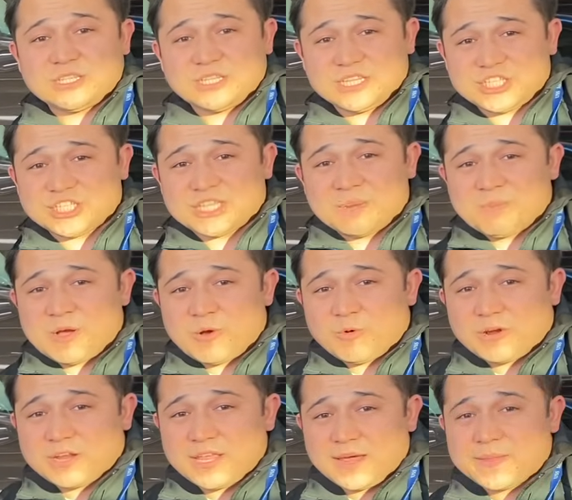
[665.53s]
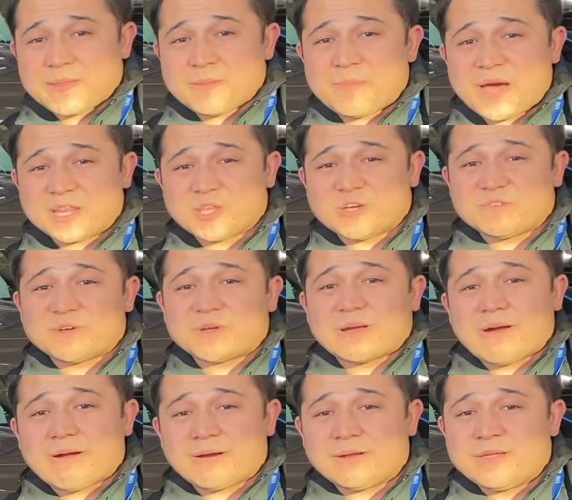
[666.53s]
the shtamawari and the body of the
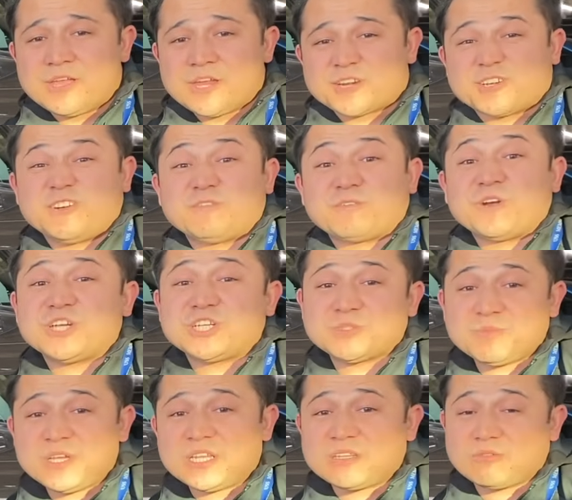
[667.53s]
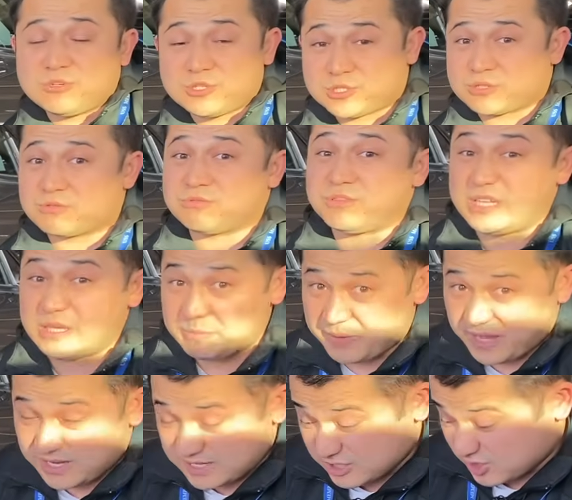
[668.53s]
car, refreshment, also
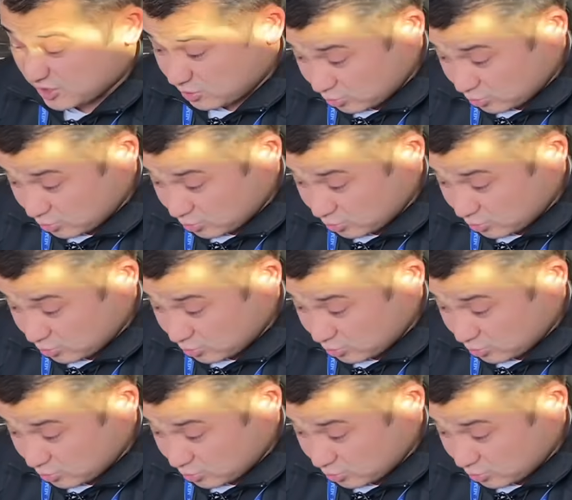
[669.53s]
repaint as